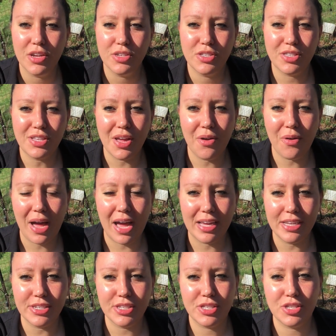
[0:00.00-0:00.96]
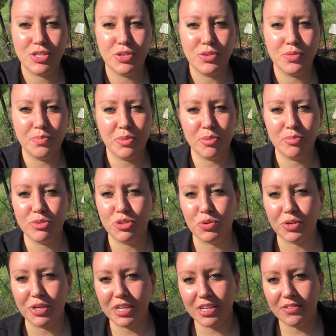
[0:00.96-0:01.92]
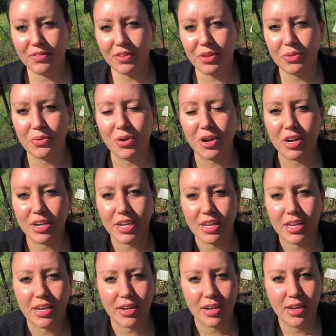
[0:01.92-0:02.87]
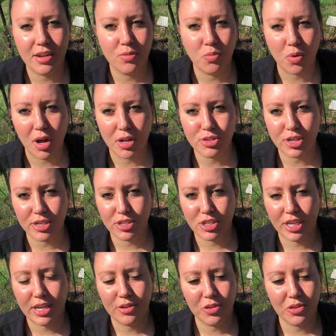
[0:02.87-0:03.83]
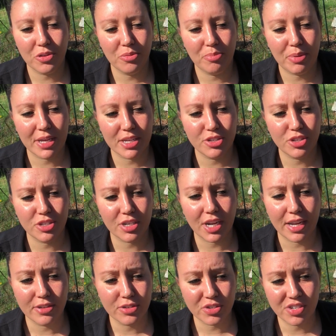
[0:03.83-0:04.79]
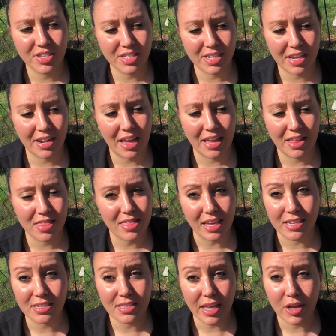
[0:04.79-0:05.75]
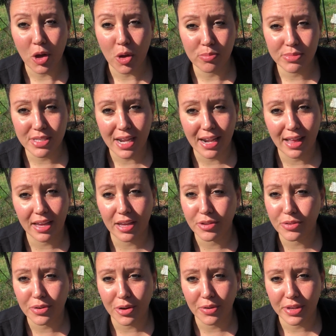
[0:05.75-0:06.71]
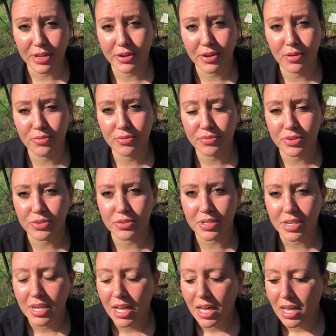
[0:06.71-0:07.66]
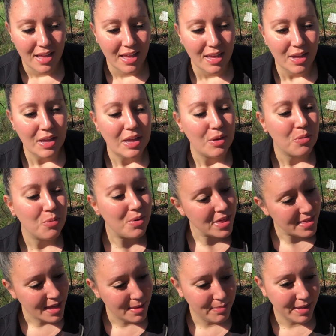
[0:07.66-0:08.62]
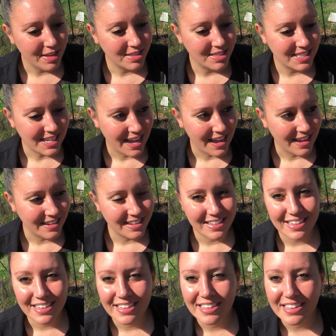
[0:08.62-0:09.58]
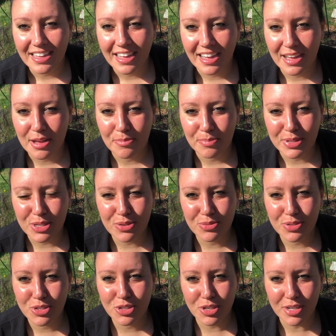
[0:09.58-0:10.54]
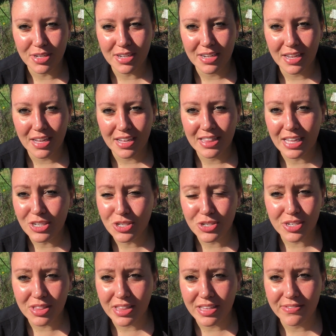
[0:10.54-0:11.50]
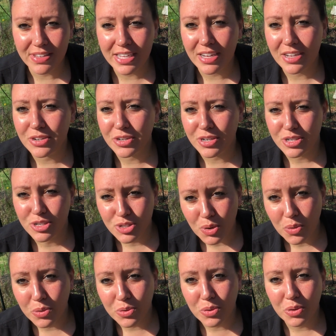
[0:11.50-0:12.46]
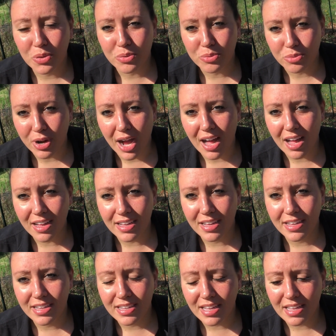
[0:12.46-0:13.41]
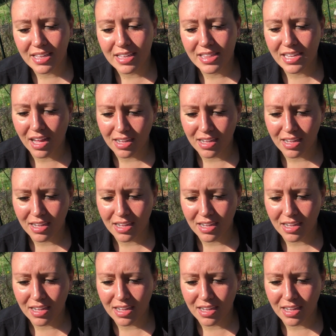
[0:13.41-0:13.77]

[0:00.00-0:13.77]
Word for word: So I assume the majority of you are here and watch our channel because you're interested in things like homesteading and growing your own food. With that being said, Um, you shouldn't, unless you're living under a total rock, uh, the